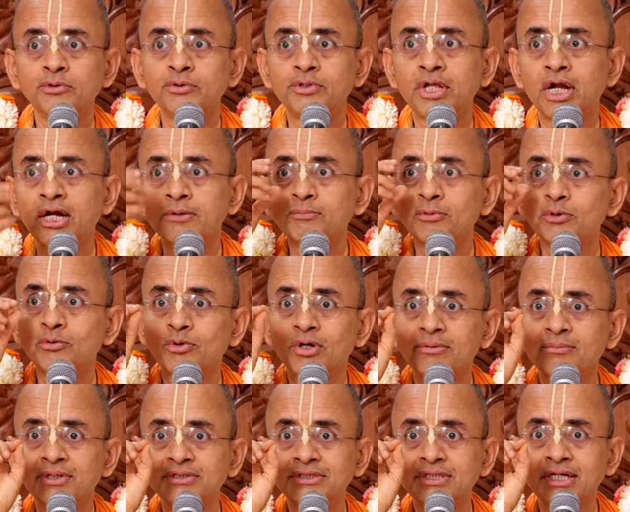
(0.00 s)
you cannot put
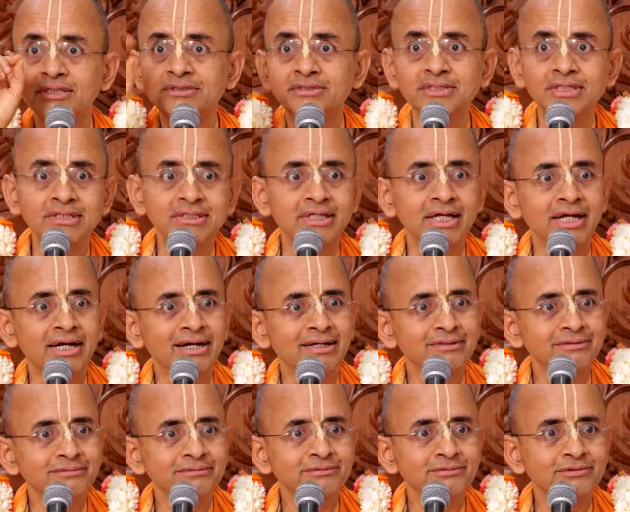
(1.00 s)
one mustard seed there
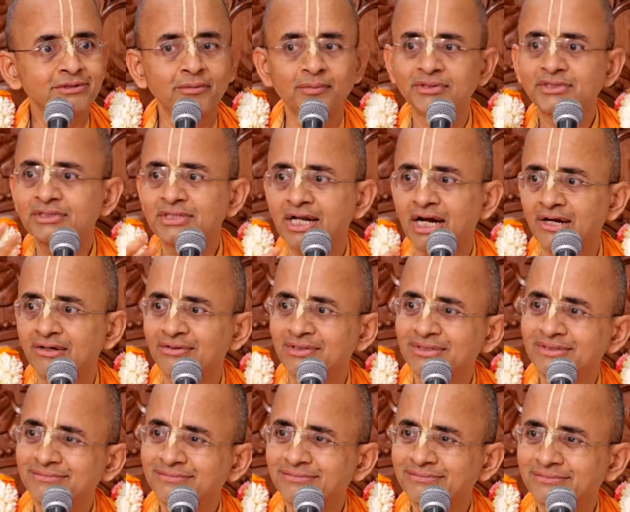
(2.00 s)
so much
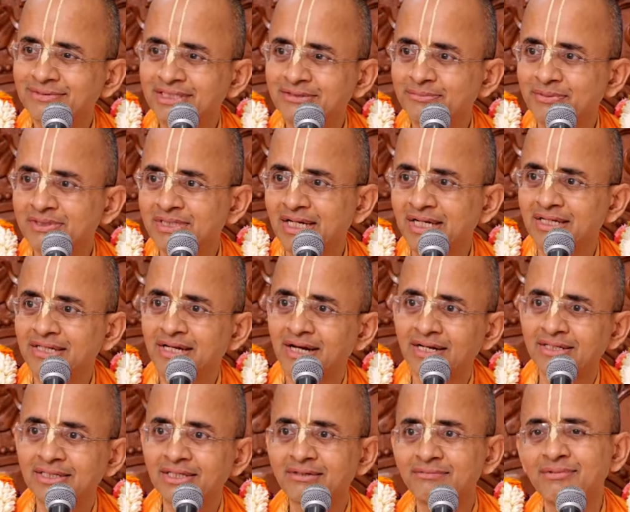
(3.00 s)
crowd, especially in
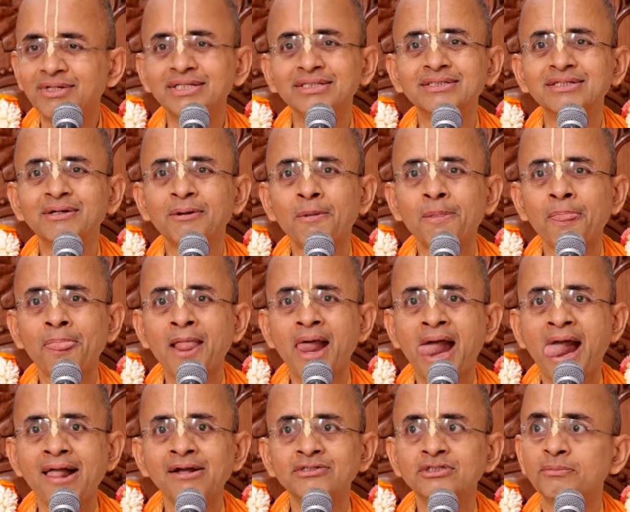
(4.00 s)
Kartik month.
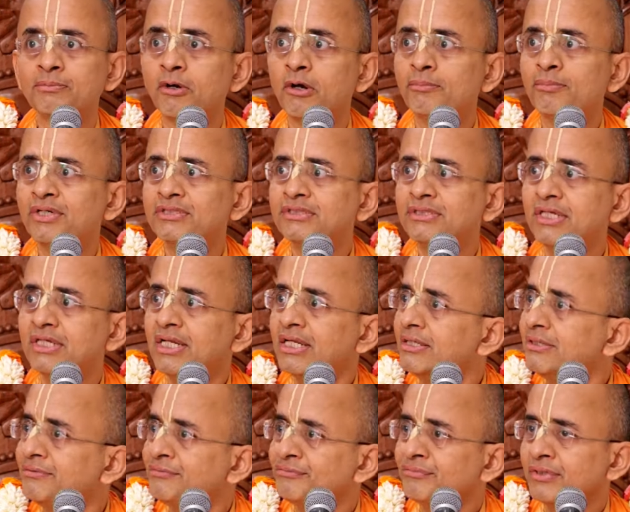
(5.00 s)
So Prabhupada
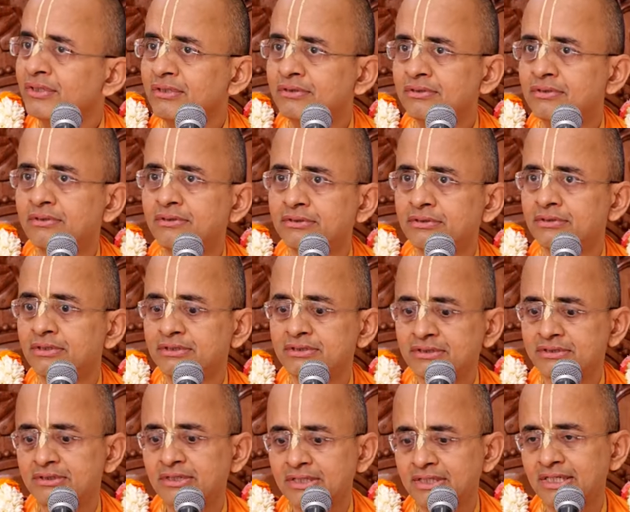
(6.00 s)
said,
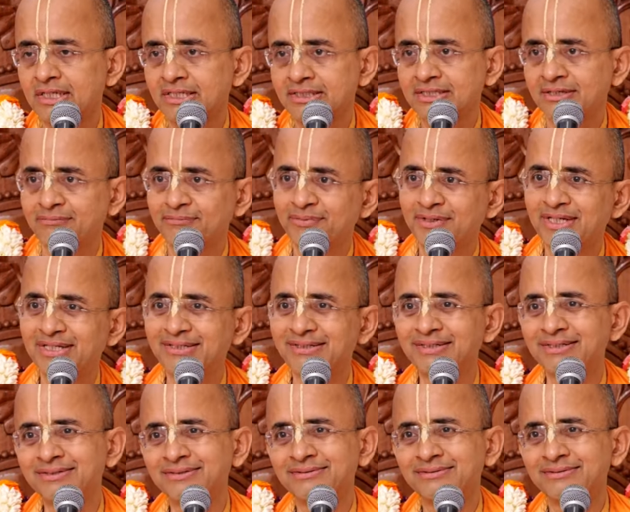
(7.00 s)
this is a real temple.
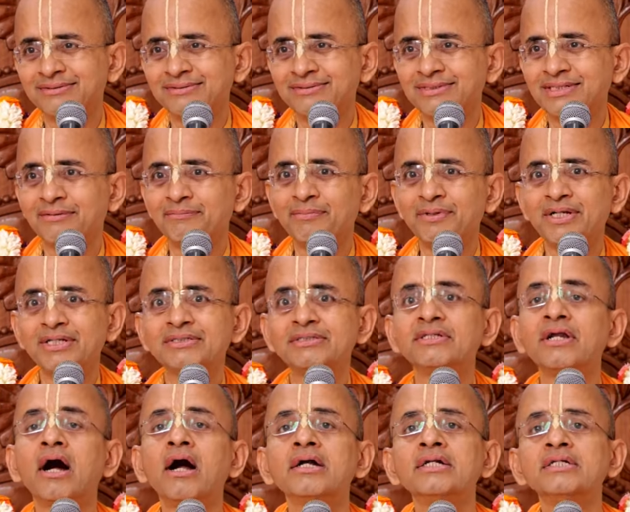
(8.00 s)
Huh? Temple is